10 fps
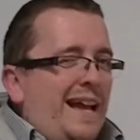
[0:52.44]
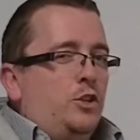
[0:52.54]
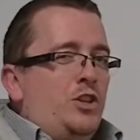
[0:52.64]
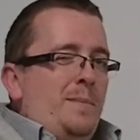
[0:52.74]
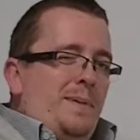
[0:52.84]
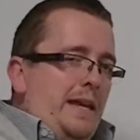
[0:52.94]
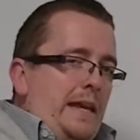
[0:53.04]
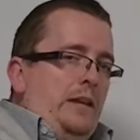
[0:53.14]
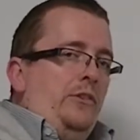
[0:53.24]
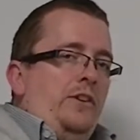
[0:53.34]
actually be
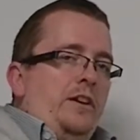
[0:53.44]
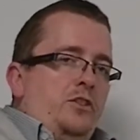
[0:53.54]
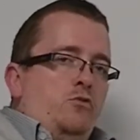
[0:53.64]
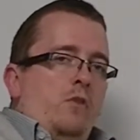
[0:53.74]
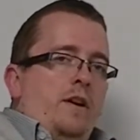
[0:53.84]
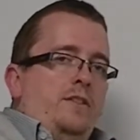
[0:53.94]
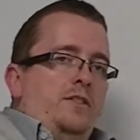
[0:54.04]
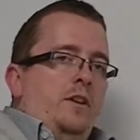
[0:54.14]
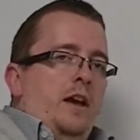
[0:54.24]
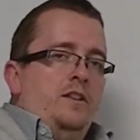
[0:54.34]
easier to
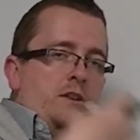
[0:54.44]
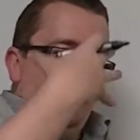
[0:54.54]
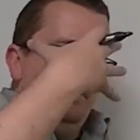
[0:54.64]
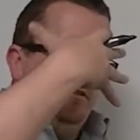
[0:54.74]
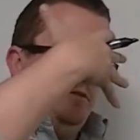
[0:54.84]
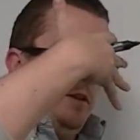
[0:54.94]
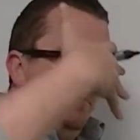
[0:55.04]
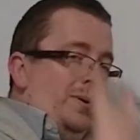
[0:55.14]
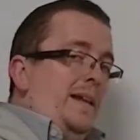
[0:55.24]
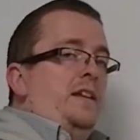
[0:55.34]
write and, and
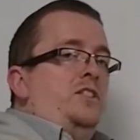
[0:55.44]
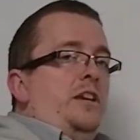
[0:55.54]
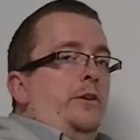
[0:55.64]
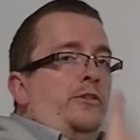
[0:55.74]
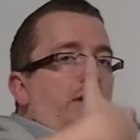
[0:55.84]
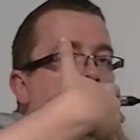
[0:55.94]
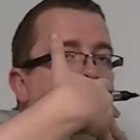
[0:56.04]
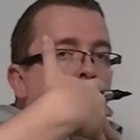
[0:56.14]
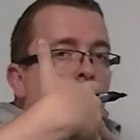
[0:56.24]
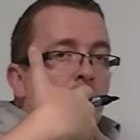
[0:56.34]
complete using
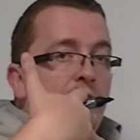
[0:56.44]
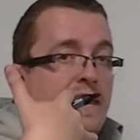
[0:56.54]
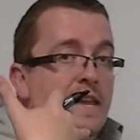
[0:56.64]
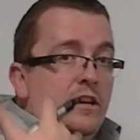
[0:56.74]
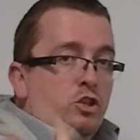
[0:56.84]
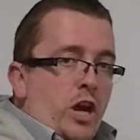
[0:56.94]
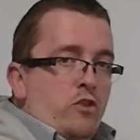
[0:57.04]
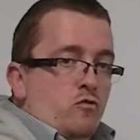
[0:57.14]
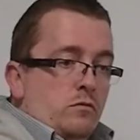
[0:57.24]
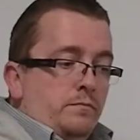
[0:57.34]
the
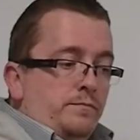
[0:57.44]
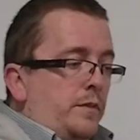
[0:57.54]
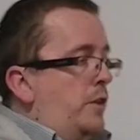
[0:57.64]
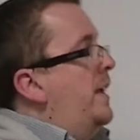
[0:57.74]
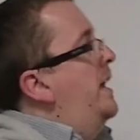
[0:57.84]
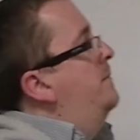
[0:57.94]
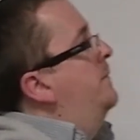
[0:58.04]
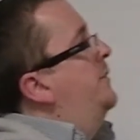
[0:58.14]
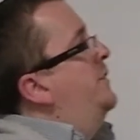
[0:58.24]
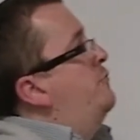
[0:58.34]
chain rule, okay,
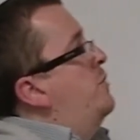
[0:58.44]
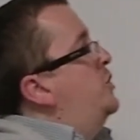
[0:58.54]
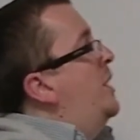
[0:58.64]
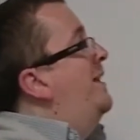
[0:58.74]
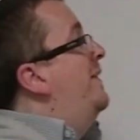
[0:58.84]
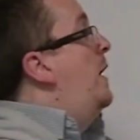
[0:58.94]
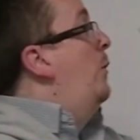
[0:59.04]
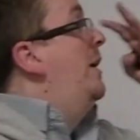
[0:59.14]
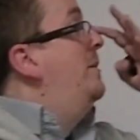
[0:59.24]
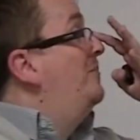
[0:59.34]
to differentiate it that
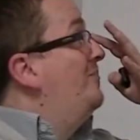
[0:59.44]
way.